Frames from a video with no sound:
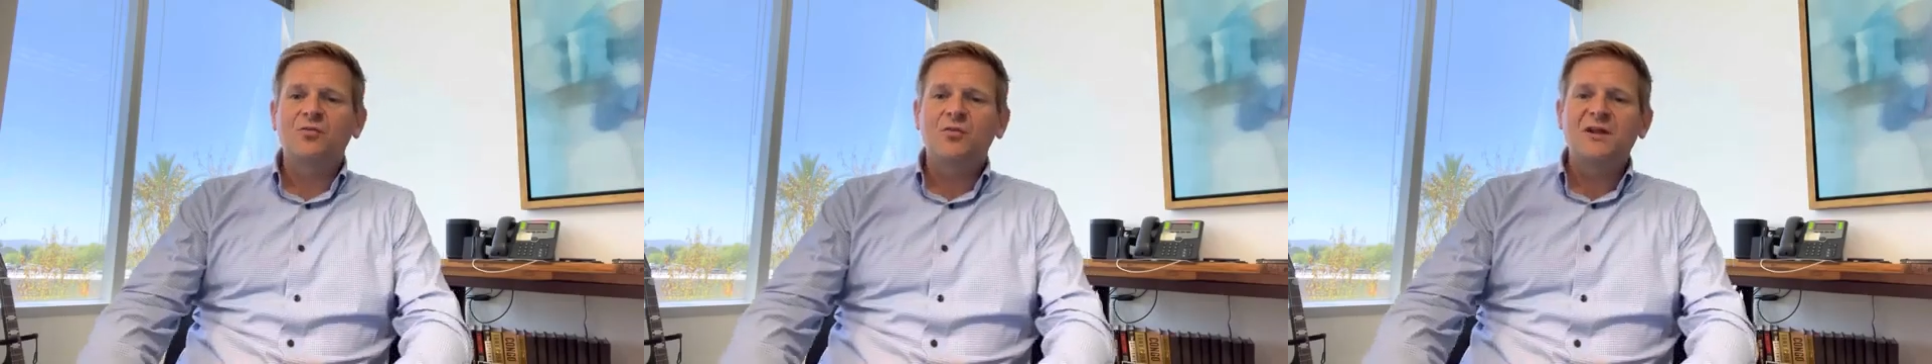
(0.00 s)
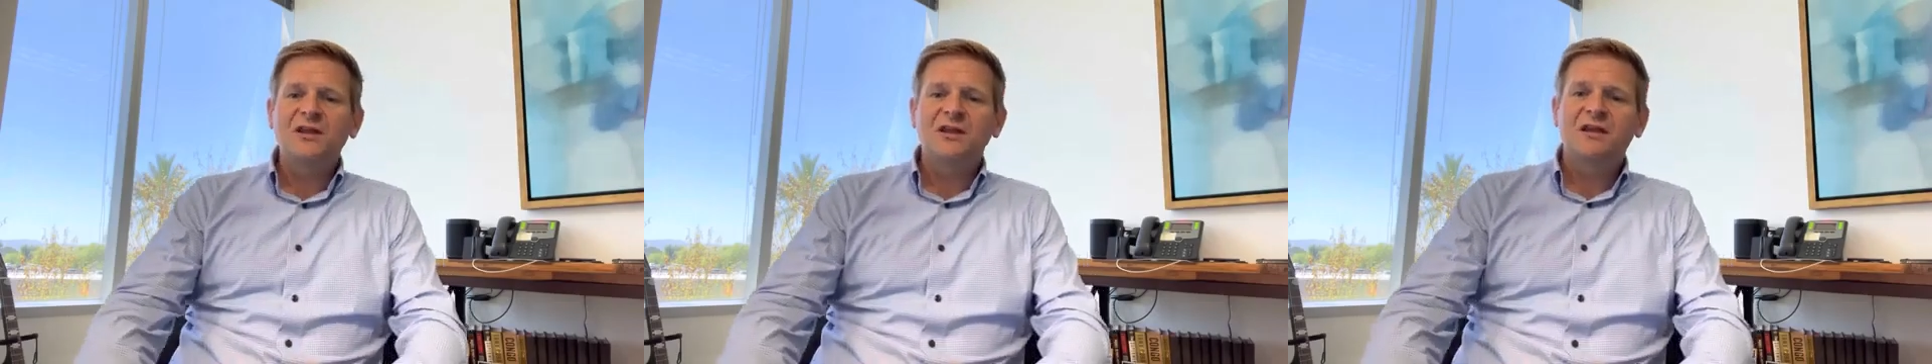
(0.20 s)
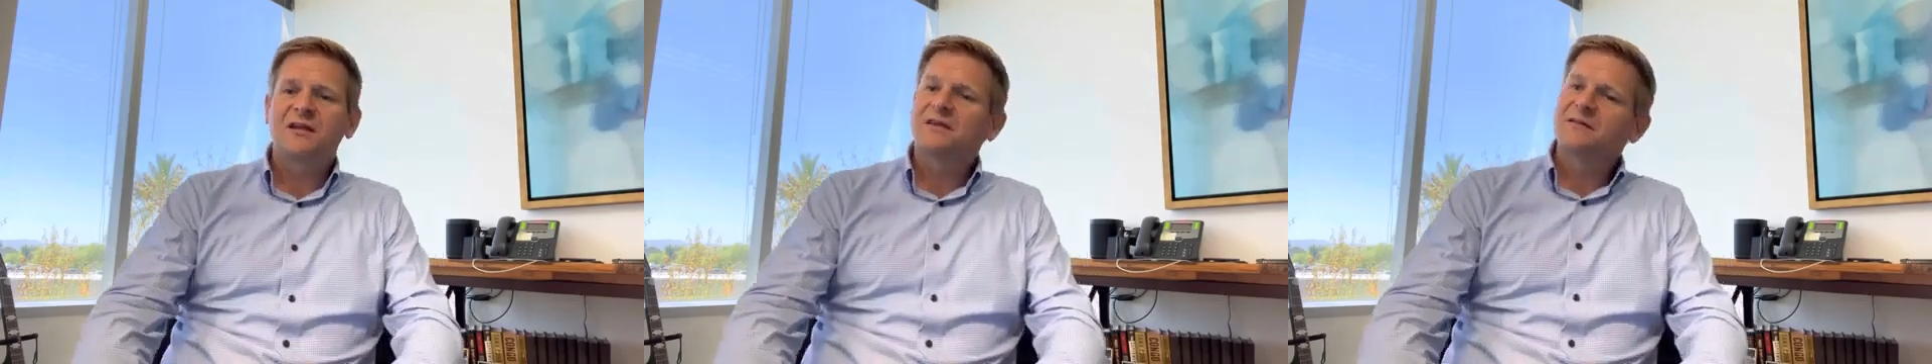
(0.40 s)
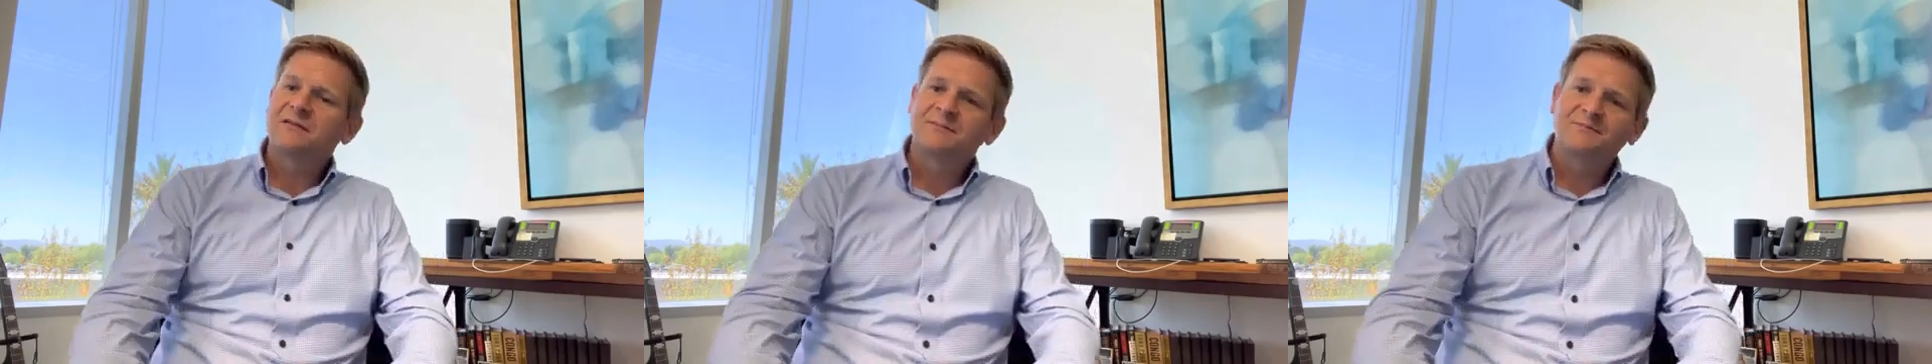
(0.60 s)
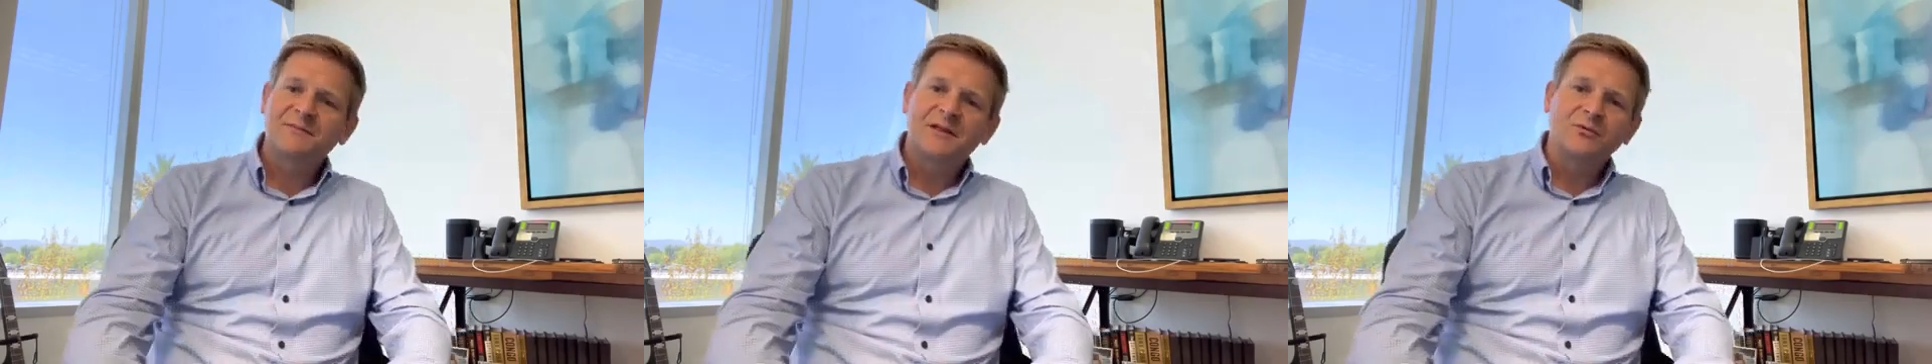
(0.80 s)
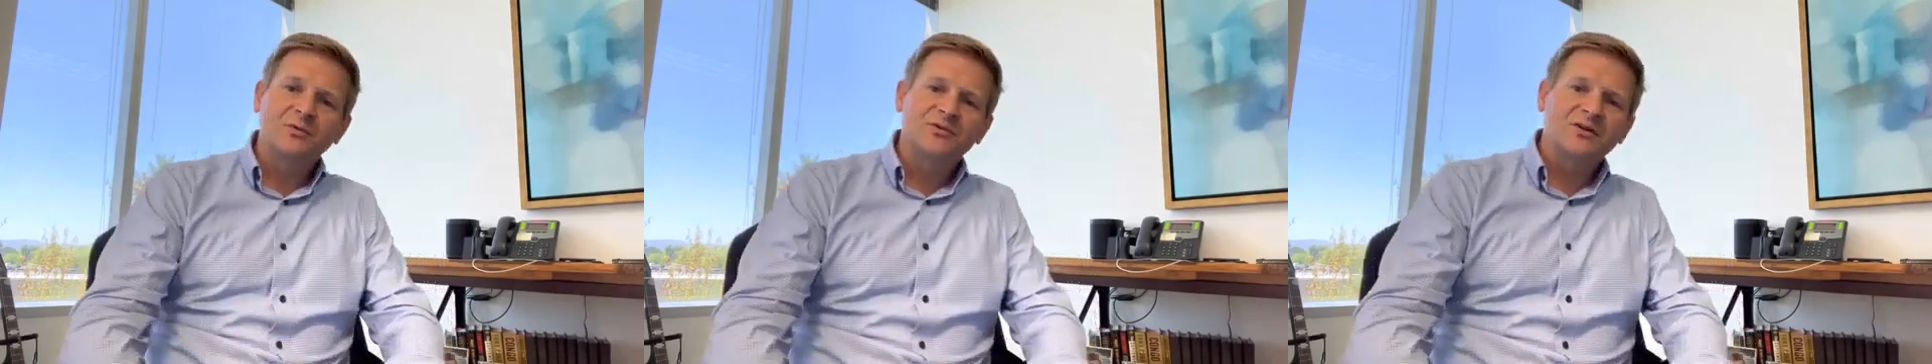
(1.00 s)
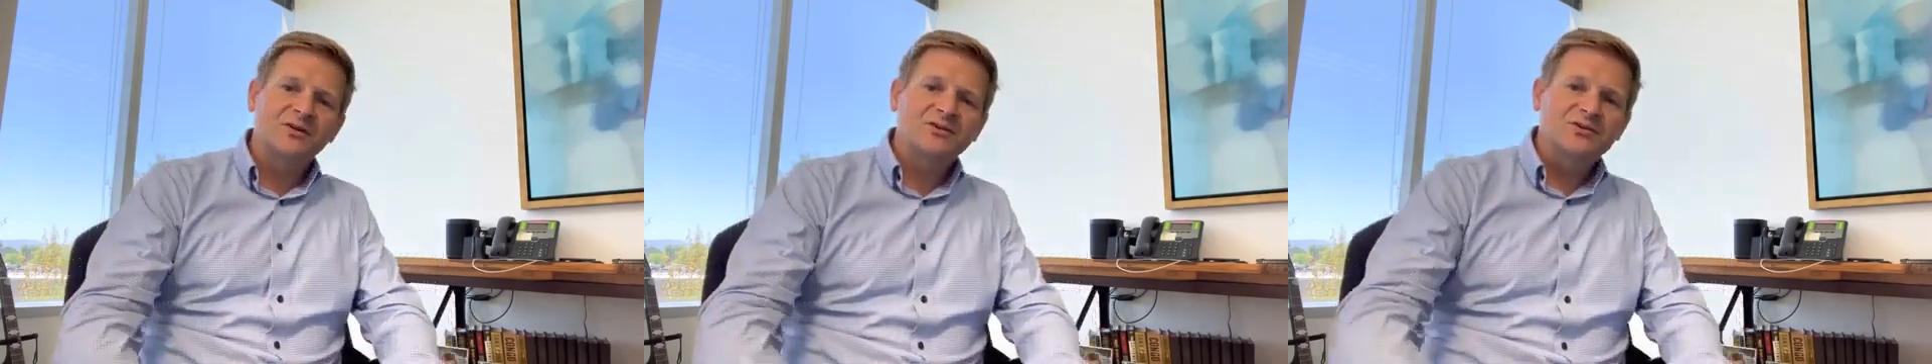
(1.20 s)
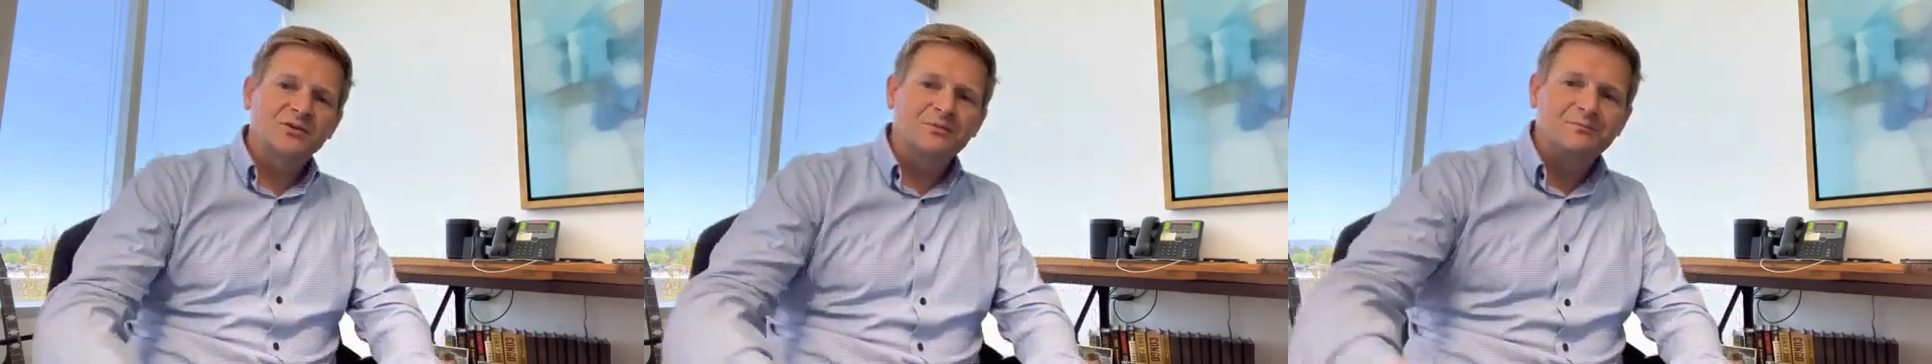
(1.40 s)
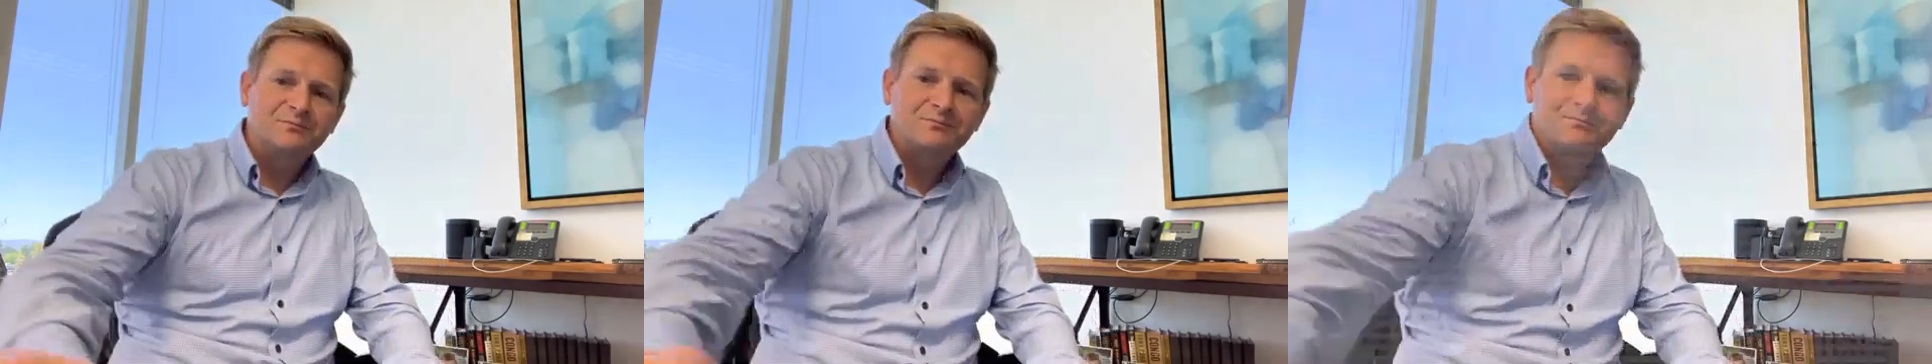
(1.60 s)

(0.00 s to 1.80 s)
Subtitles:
week, and we'll talk soon.